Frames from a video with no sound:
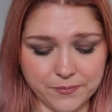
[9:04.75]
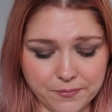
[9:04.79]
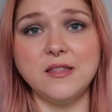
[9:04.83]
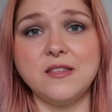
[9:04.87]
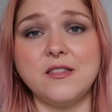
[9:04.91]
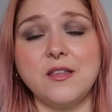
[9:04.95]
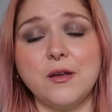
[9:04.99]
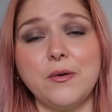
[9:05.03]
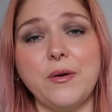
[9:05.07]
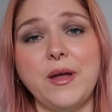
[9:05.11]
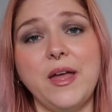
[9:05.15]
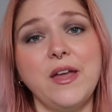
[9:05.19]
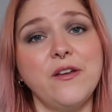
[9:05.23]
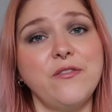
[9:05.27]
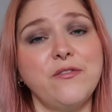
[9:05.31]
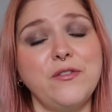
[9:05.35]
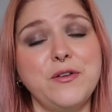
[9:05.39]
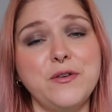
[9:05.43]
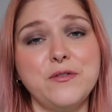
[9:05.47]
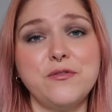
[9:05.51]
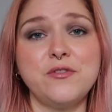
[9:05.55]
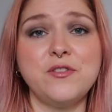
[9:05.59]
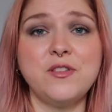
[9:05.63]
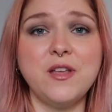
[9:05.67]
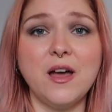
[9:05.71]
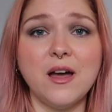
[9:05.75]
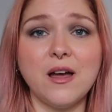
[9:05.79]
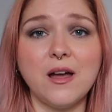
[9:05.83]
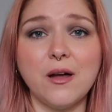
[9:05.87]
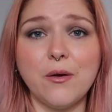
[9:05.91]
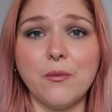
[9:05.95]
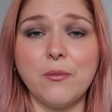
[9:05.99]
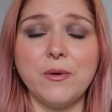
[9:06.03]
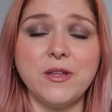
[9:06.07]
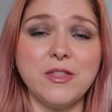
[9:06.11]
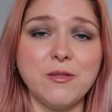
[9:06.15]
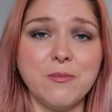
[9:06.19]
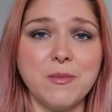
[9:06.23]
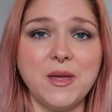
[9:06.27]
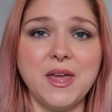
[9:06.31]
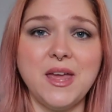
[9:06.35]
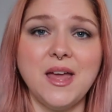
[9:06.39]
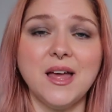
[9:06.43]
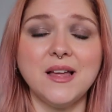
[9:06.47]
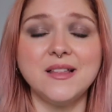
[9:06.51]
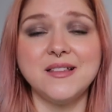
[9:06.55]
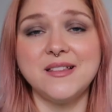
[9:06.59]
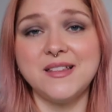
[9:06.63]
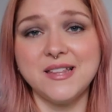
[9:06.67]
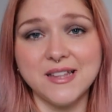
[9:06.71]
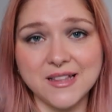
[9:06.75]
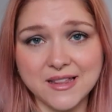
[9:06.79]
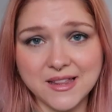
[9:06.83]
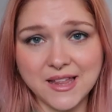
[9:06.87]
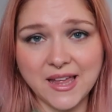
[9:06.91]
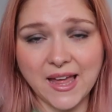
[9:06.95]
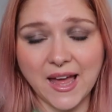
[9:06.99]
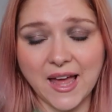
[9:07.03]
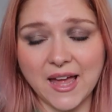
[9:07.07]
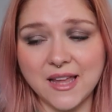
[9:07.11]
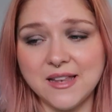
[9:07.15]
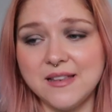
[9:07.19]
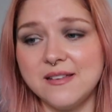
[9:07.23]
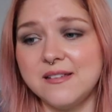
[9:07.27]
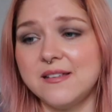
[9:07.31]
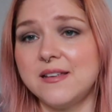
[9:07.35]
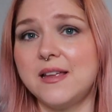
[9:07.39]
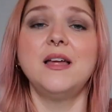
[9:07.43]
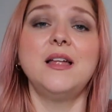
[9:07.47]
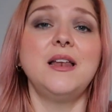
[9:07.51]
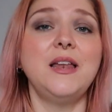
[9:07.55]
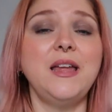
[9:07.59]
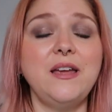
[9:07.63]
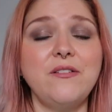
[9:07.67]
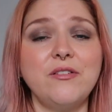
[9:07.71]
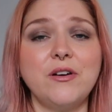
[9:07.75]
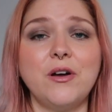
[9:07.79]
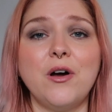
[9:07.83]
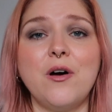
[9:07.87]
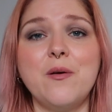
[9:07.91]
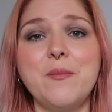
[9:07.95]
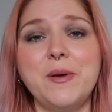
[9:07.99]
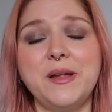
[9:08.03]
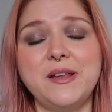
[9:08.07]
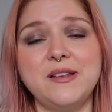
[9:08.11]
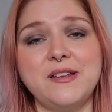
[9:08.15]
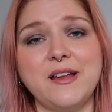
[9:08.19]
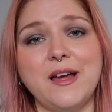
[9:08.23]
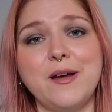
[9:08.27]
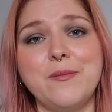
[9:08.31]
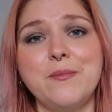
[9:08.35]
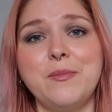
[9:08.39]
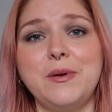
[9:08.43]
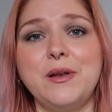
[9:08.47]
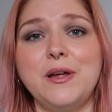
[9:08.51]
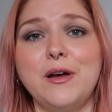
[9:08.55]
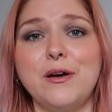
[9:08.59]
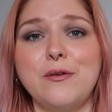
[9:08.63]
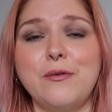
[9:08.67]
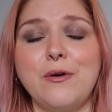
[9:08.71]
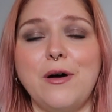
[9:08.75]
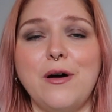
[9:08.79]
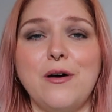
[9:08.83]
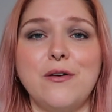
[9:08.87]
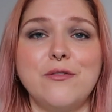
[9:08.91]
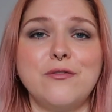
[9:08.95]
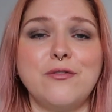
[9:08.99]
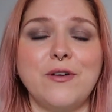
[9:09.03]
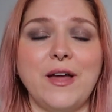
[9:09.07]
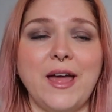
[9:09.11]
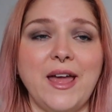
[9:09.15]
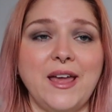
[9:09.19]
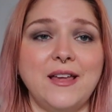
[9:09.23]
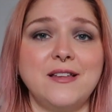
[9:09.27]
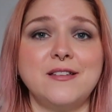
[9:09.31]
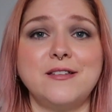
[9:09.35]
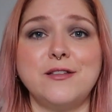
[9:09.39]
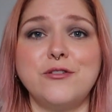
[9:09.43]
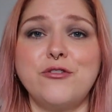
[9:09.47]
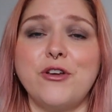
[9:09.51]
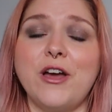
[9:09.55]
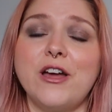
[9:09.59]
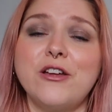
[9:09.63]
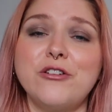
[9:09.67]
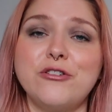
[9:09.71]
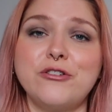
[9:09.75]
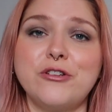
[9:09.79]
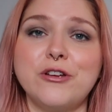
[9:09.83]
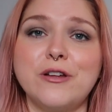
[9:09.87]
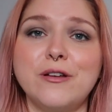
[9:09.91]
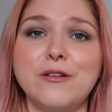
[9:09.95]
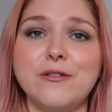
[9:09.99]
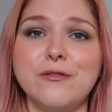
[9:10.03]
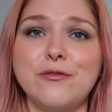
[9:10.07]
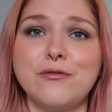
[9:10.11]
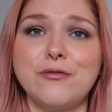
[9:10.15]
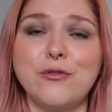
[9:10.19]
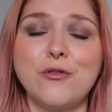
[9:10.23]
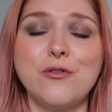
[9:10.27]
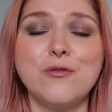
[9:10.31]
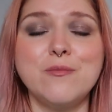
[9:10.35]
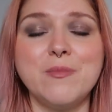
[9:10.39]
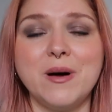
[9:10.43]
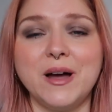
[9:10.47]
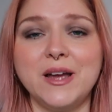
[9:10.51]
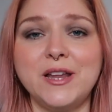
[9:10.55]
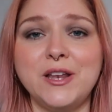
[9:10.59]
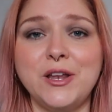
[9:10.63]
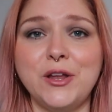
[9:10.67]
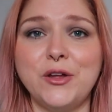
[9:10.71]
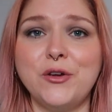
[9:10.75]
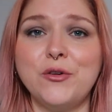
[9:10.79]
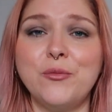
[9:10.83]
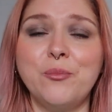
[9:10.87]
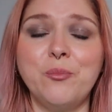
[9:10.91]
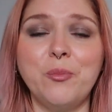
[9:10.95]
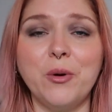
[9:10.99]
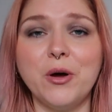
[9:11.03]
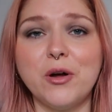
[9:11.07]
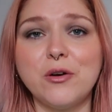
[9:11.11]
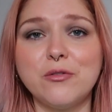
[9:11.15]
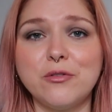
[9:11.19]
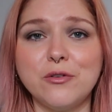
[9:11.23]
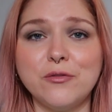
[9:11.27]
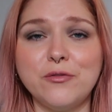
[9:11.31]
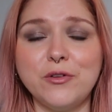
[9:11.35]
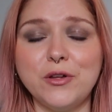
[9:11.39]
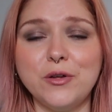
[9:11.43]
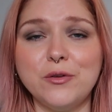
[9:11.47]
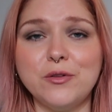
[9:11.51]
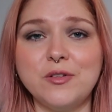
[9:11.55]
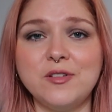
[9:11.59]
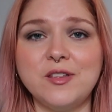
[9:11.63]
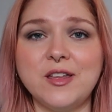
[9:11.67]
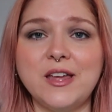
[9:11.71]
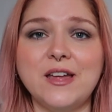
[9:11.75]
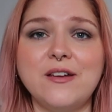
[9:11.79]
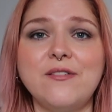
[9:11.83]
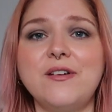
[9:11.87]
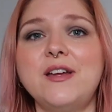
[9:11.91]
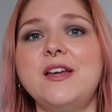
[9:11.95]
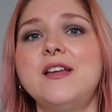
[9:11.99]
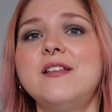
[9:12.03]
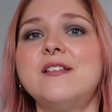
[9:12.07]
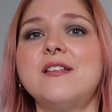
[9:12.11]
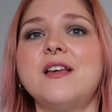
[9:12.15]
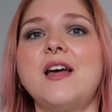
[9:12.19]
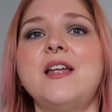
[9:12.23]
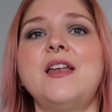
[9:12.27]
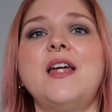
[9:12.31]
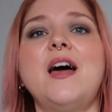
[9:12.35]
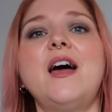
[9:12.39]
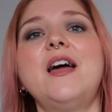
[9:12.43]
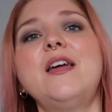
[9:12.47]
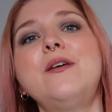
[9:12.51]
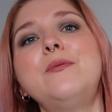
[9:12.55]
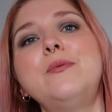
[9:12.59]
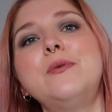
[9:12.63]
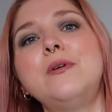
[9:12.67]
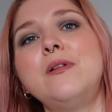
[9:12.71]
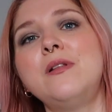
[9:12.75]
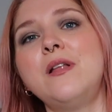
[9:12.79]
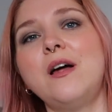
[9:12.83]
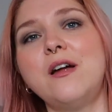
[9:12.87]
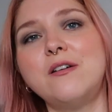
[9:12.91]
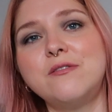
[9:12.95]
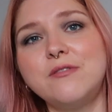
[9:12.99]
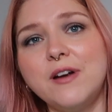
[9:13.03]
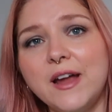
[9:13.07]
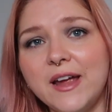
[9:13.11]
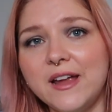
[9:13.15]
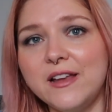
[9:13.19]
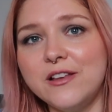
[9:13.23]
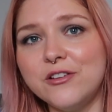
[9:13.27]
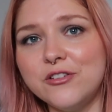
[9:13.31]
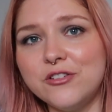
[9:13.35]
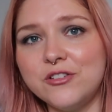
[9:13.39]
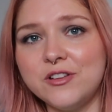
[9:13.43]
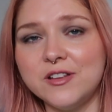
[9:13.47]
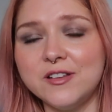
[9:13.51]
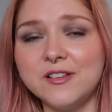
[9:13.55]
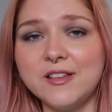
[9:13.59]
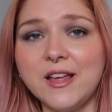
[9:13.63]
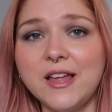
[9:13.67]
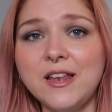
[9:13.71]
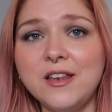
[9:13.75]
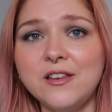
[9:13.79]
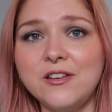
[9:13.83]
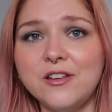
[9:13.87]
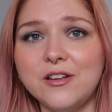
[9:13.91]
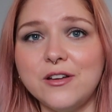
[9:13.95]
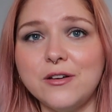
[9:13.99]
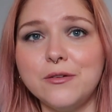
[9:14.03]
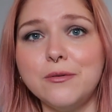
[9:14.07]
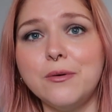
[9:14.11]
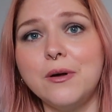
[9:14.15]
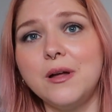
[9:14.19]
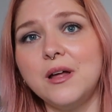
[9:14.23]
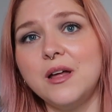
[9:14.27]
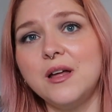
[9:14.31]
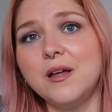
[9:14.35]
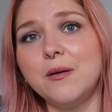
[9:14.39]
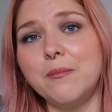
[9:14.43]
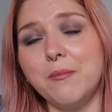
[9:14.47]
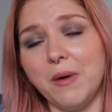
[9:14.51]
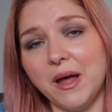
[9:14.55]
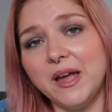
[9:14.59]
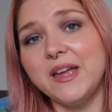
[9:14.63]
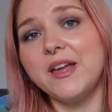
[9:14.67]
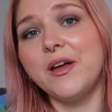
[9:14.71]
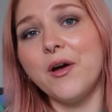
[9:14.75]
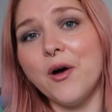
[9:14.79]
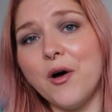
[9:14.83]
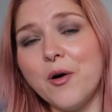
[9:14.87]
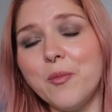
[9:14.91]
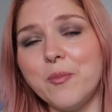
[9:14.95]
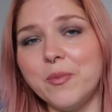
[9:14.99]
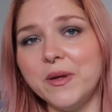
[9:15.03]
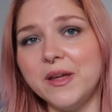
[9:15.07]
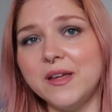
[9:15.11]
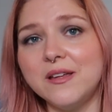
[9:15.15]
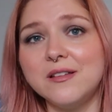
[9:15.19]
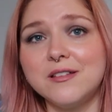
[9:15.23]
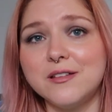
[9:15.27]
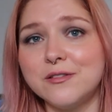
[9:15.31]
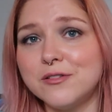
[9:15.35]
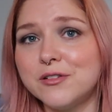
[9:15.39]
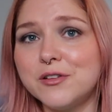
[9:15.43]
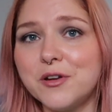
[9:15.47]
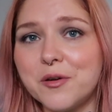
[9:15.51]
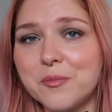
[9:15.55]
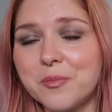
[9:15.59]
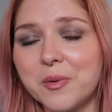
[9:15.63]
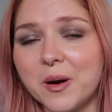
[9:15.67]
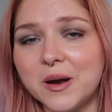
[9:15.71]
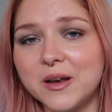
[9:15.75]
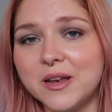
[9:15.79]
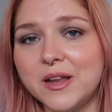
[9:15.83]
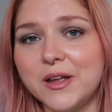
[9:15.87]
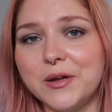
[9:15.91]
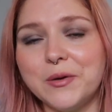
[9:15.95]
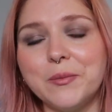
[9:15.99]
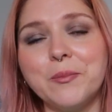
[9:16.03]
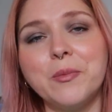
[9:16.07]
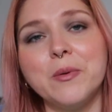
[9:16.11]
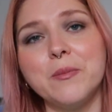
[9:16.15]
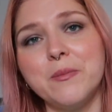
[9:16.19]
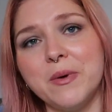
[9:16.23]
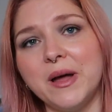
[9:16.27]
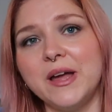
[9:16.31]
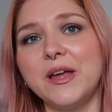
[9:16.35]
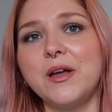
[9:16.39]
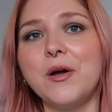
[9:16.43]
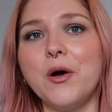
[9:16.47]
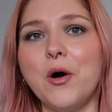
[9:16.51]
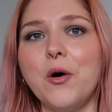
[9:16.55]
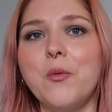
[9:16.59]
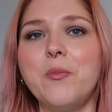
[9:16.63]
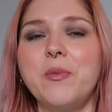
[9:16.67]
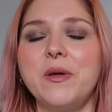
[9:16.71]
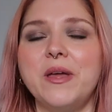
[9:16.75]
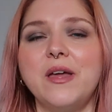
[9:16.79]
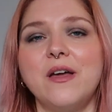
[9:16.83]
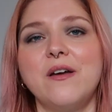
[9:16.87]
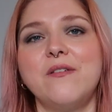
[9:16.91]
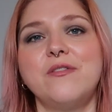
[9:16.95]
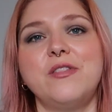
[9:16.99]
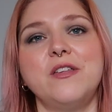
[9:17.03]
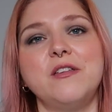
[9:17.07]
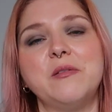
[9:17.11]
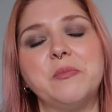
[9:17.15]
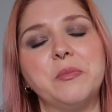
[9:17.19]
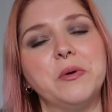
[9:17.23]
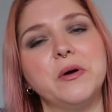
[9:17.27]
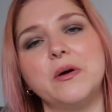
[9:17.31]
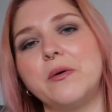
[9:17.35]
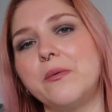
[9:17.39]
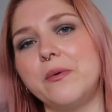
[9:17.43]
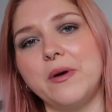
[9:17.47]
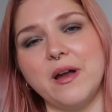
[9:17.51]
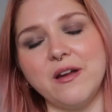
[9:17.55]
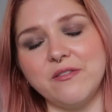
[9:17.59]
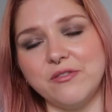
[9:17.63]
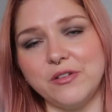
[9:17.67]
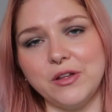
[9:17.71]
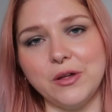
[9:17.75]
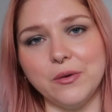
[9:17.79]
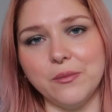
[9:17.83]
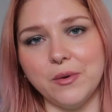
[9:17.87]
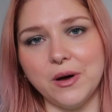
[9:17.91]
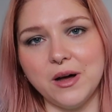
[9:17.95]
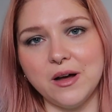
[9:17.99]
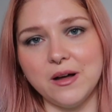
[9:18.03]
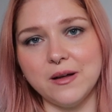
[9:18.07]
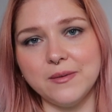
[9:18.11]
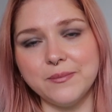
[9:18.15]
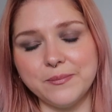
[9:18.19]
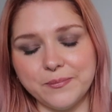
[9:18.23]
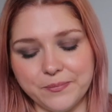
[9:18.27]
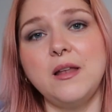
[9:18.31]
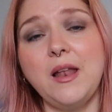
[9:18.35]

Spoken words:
So if you've stuck with me until the end, leave a comment down below of a suggestion for my new book review series, and I will arrange to send you my copy, so it's not brand new, but my copy of this book wherever you are.